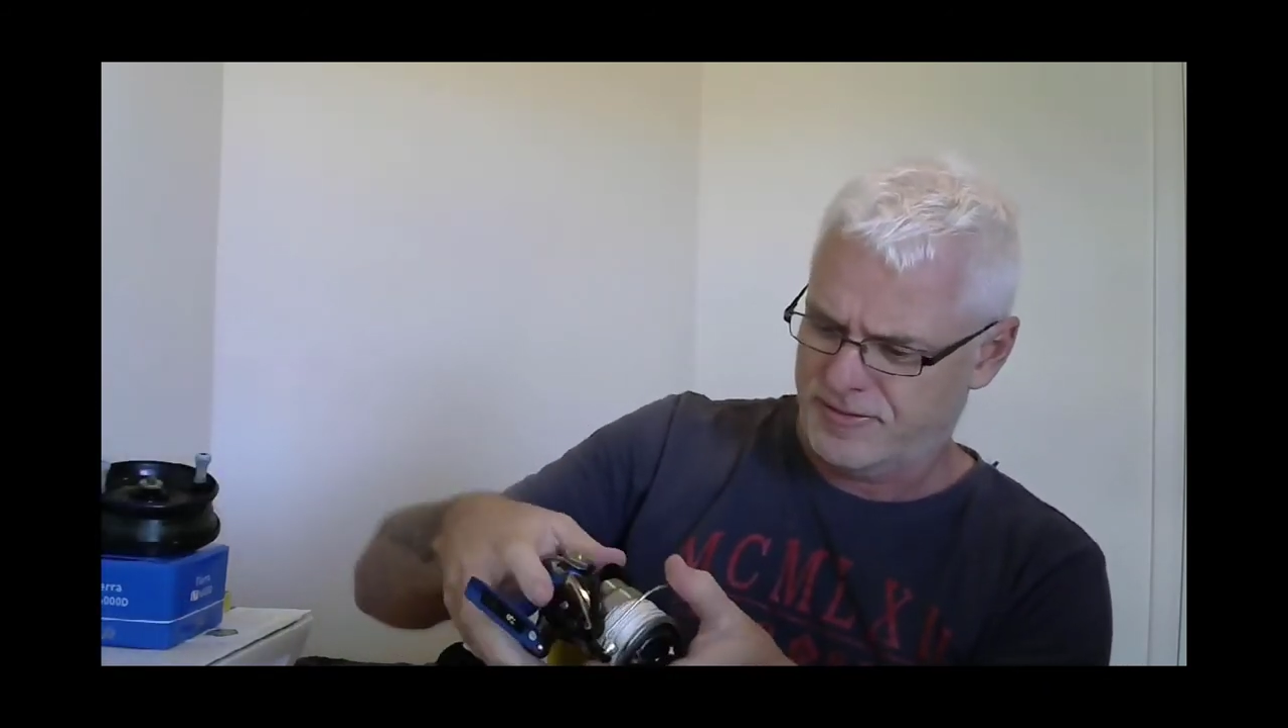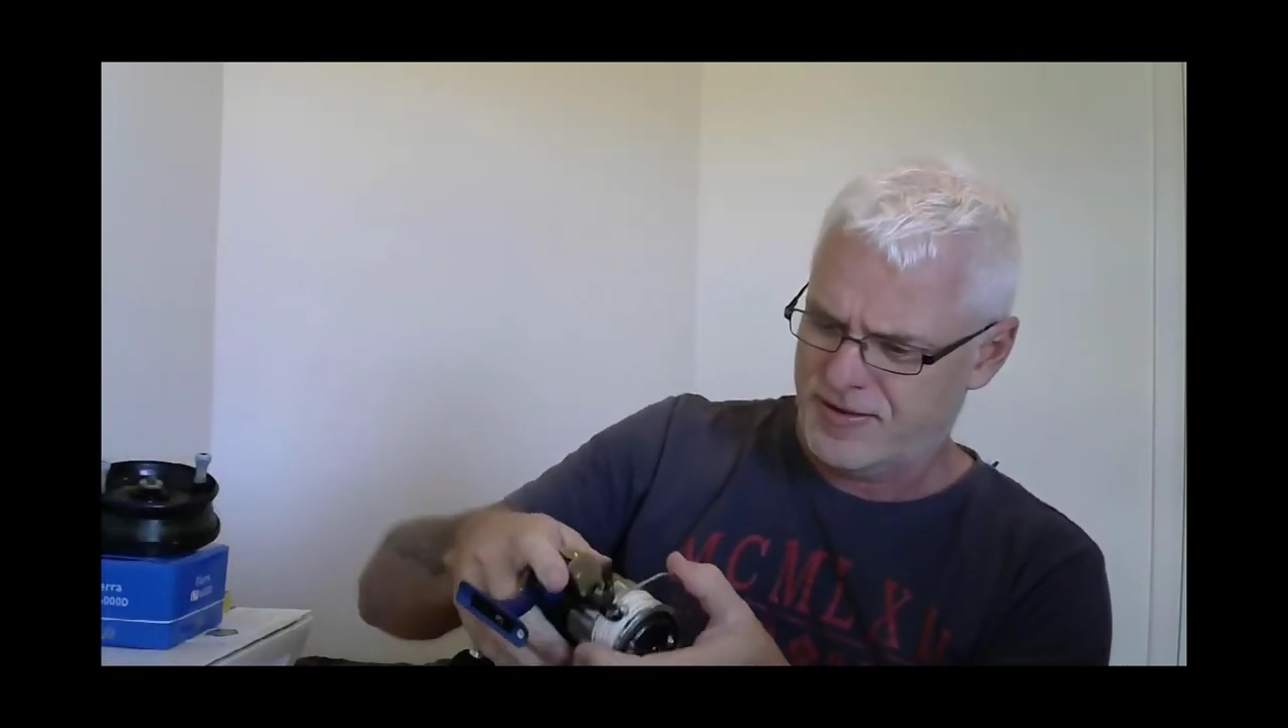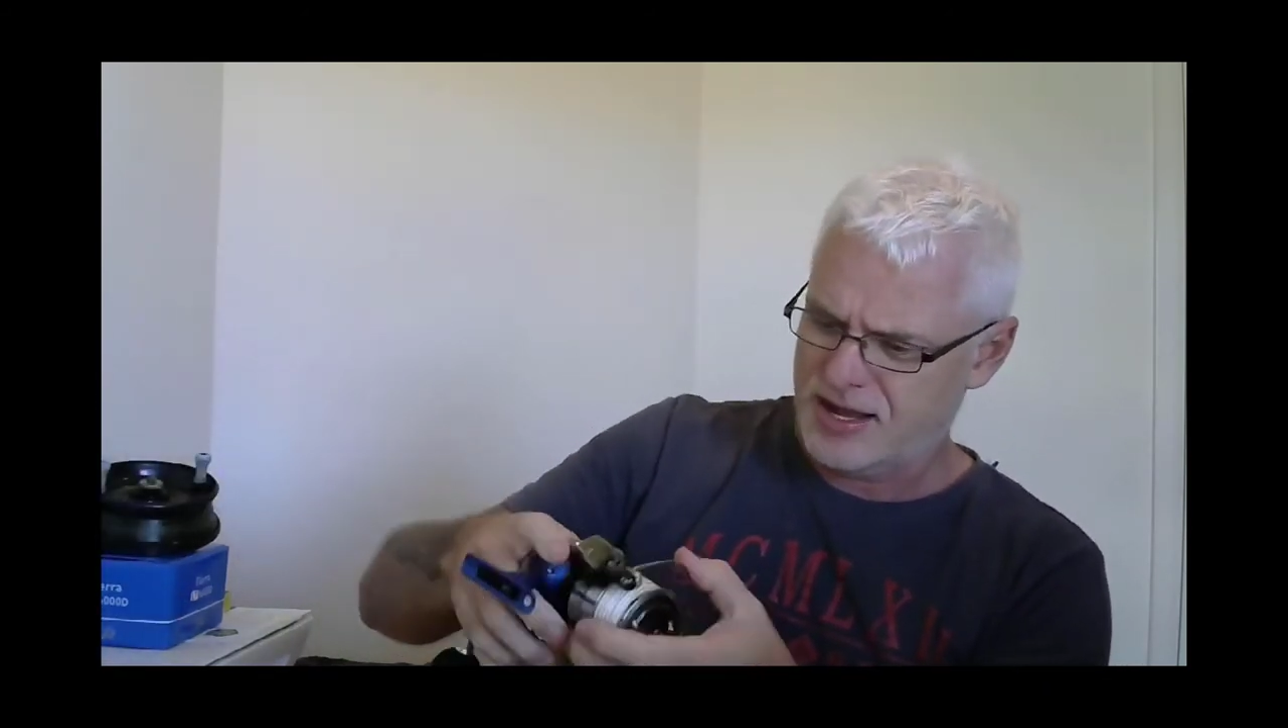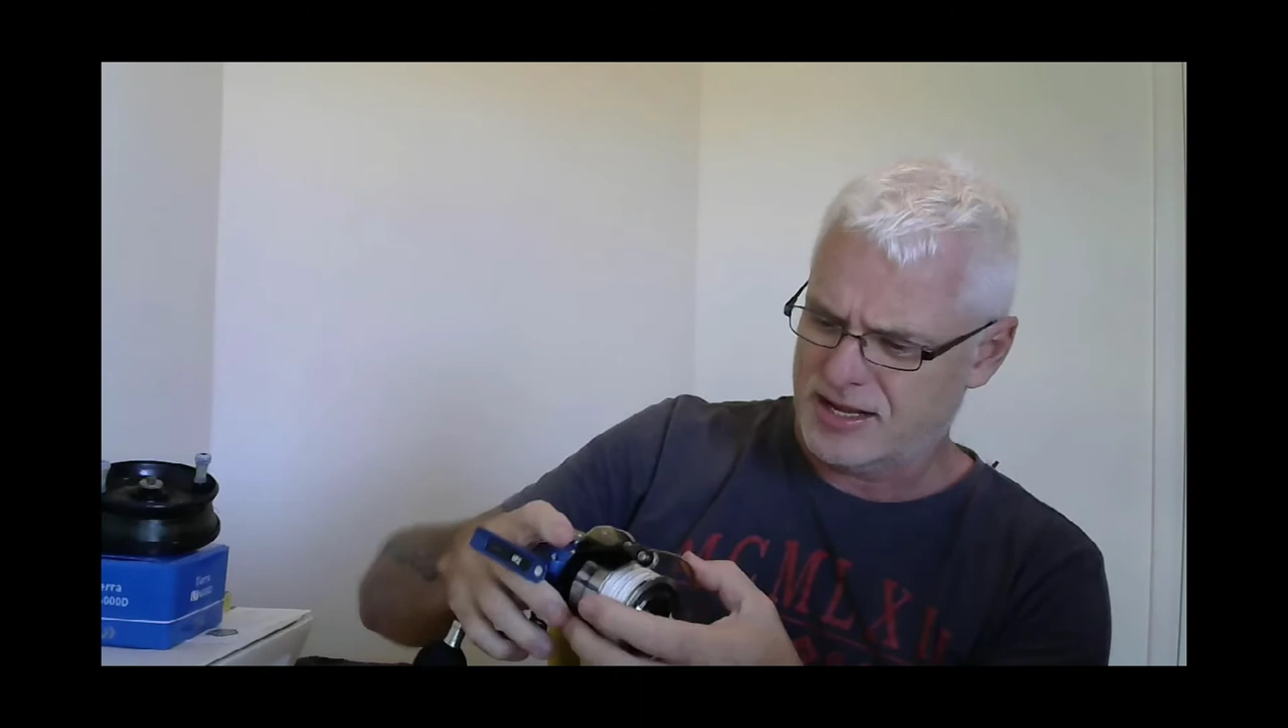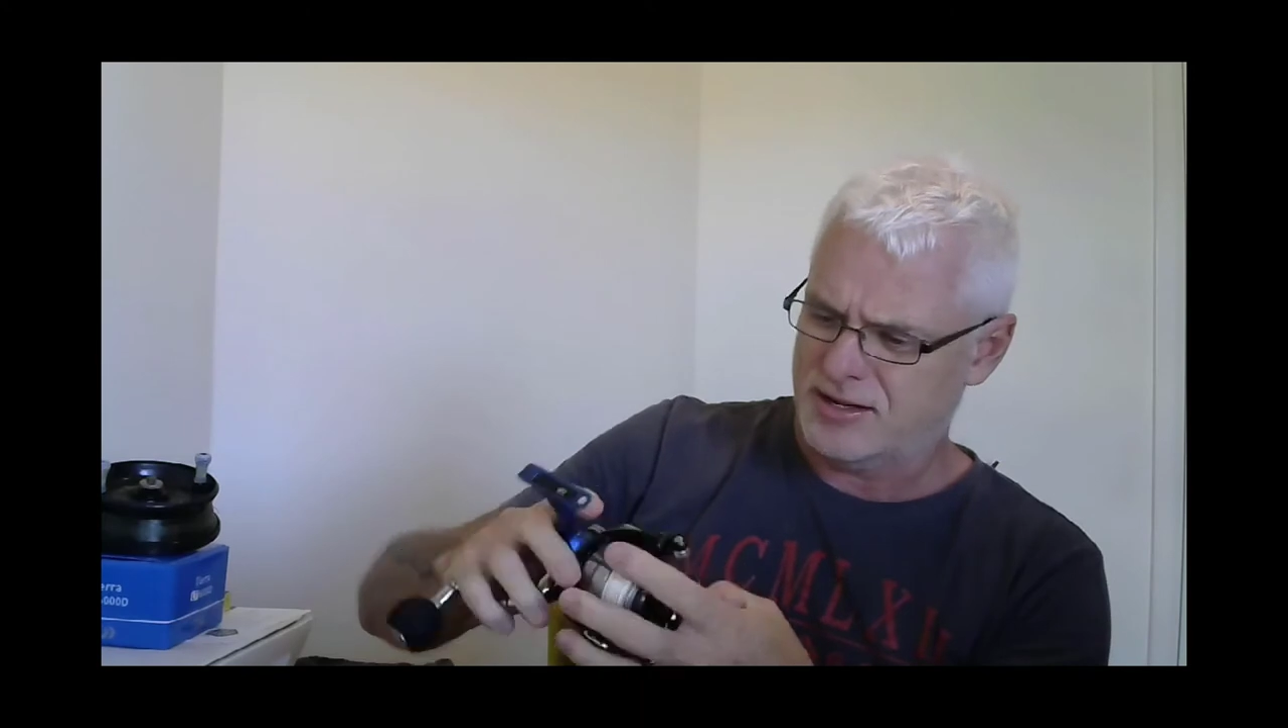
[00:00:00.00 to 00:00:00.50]
the
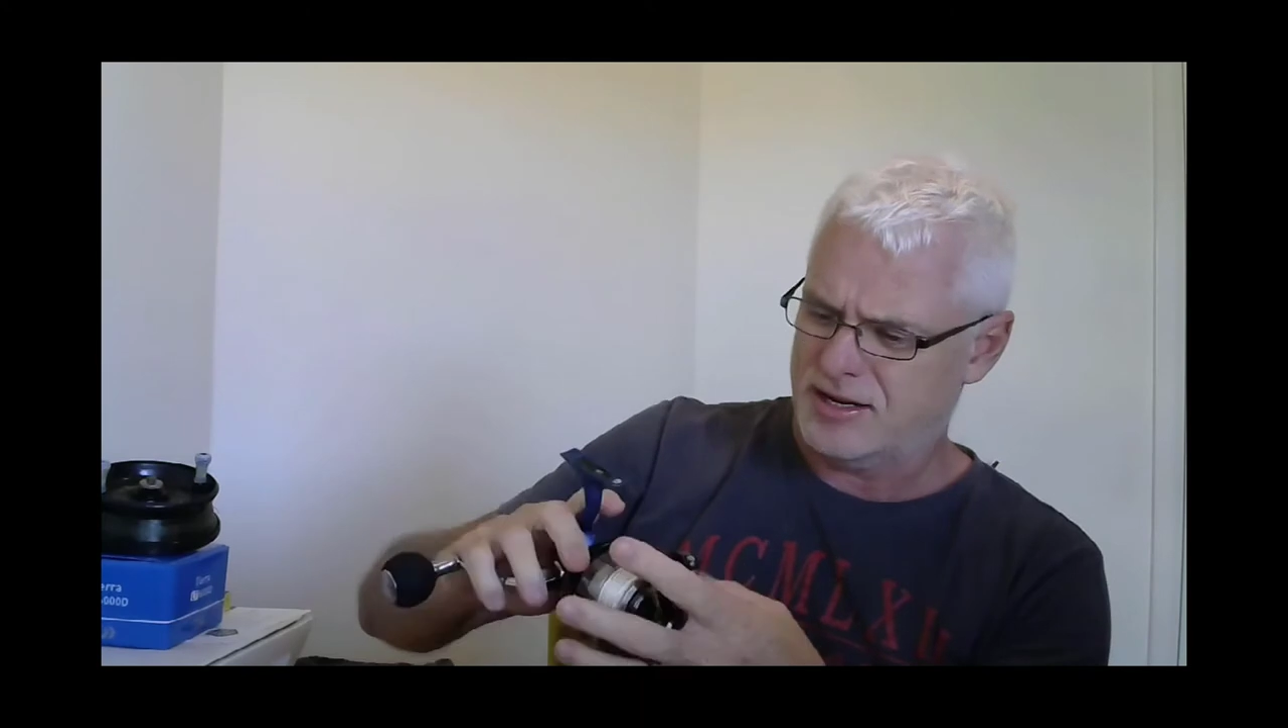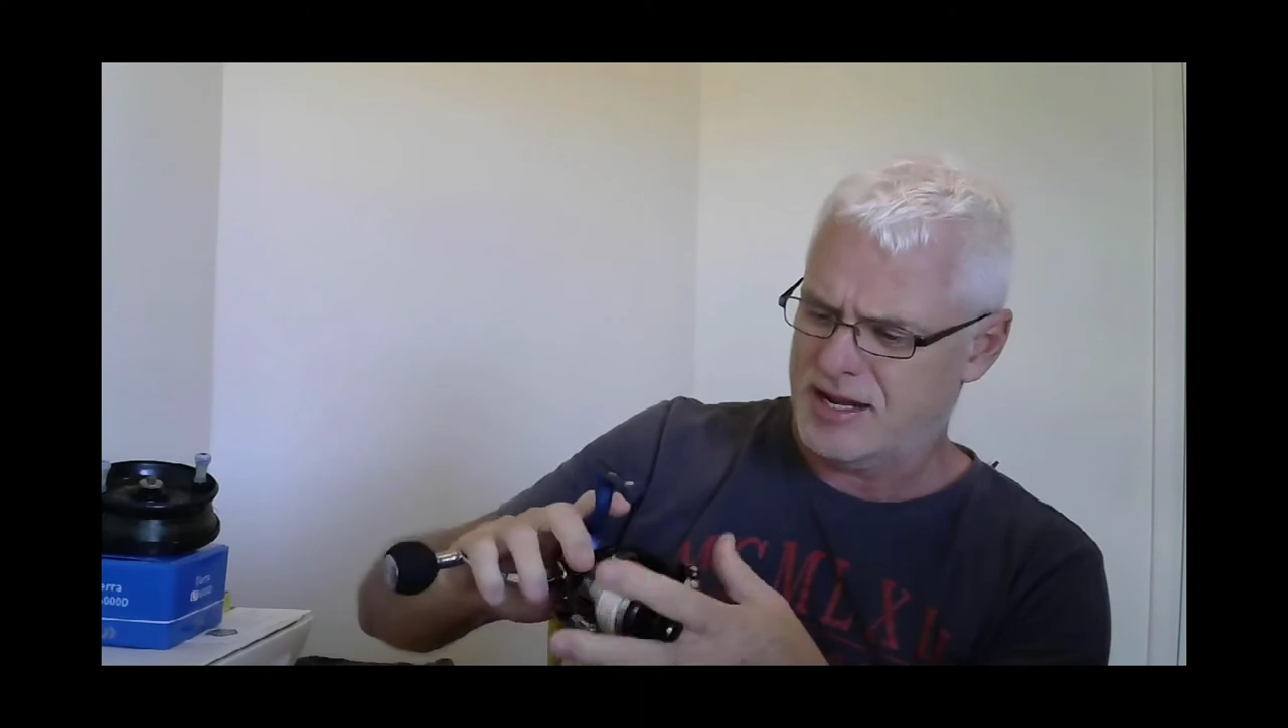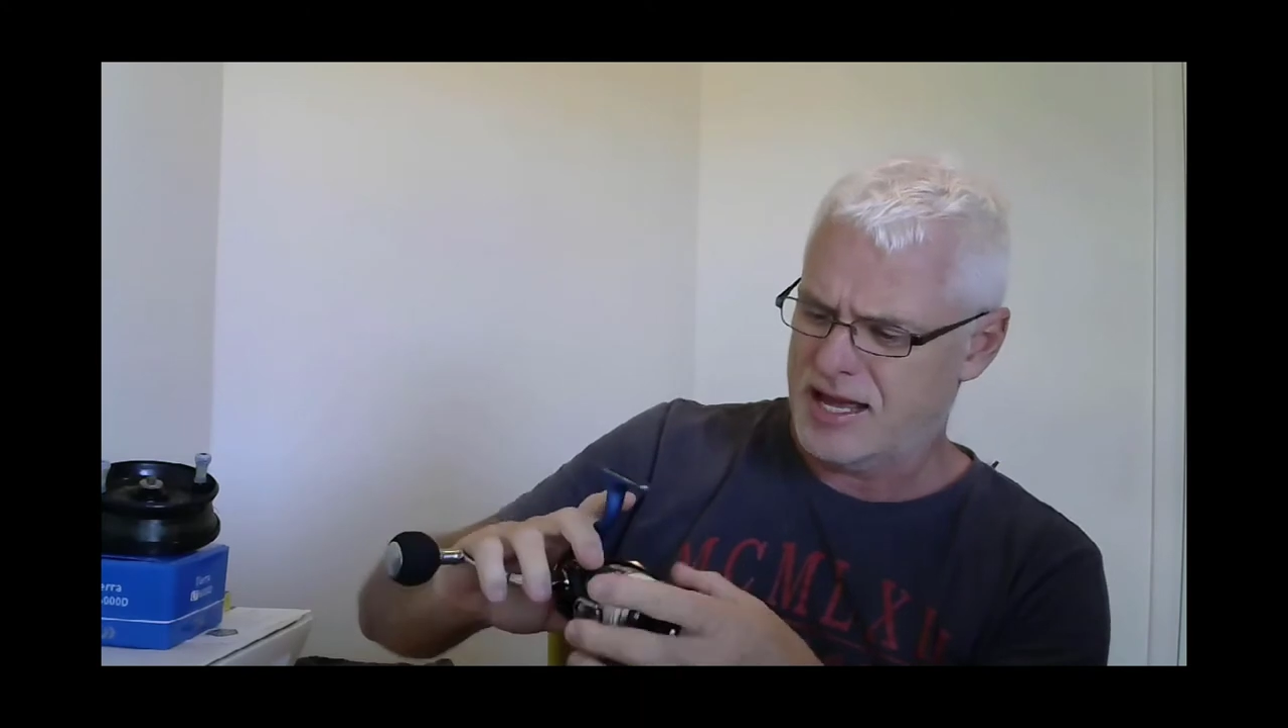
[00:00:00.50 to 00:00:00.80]
fact that it